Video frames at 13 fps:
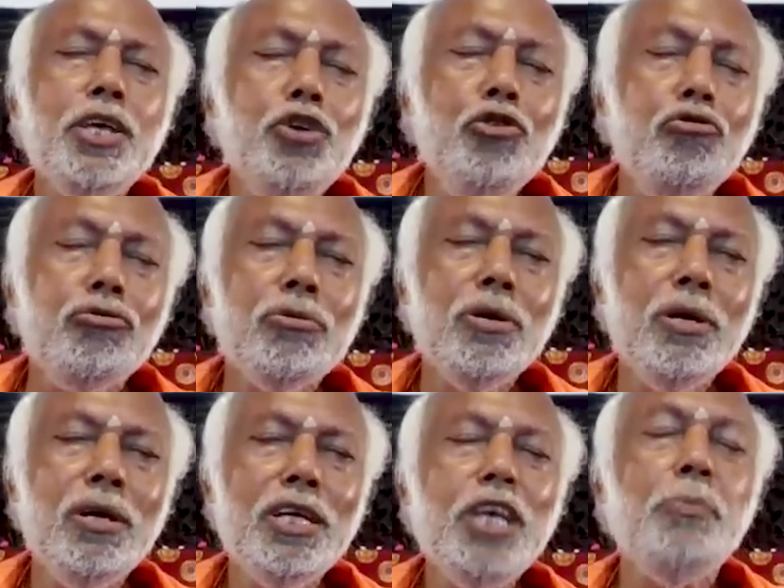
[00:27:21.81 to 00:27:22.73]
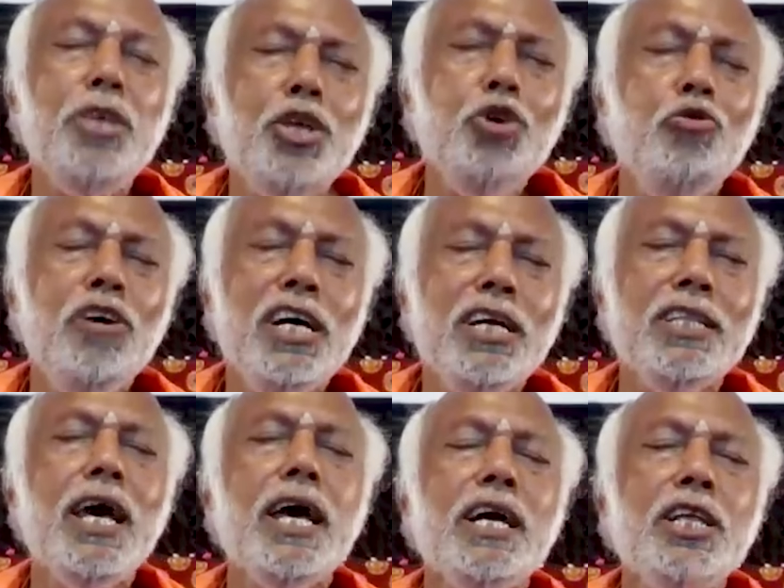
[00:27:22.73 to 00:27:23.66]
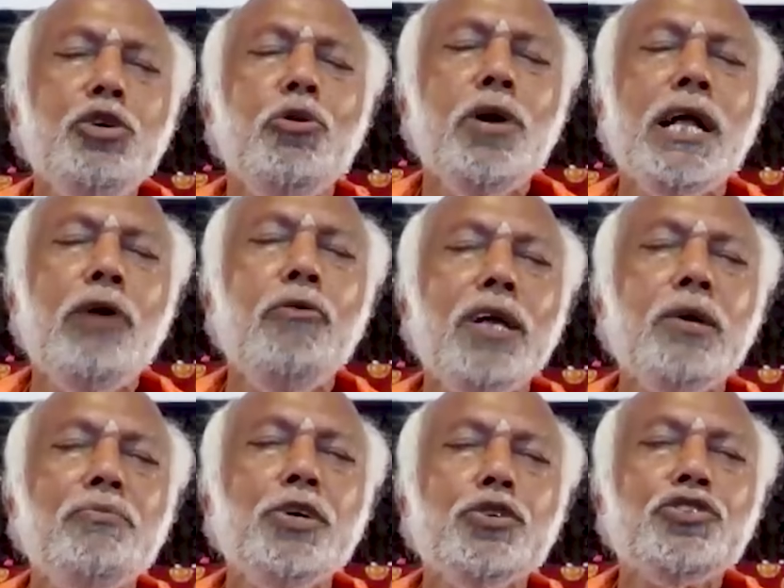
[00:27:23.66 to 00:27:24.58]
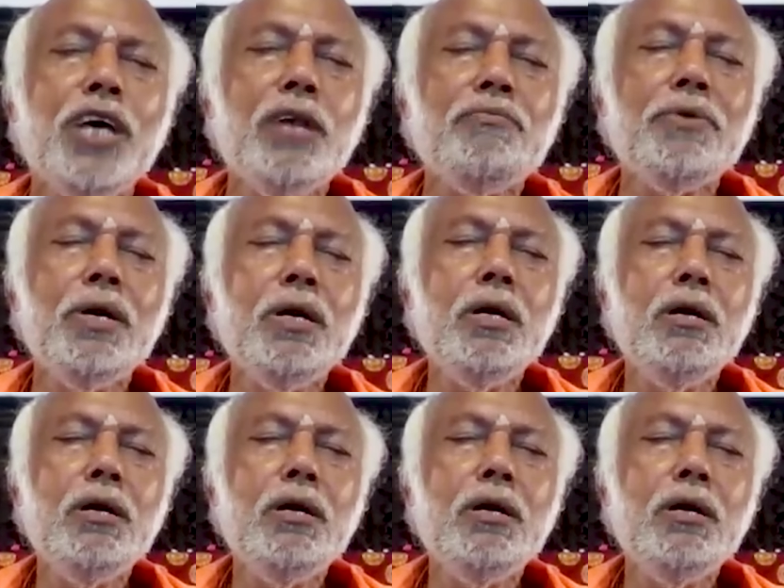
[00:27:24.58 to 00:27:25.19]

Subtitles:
You. If you are there and you are aware of yourself,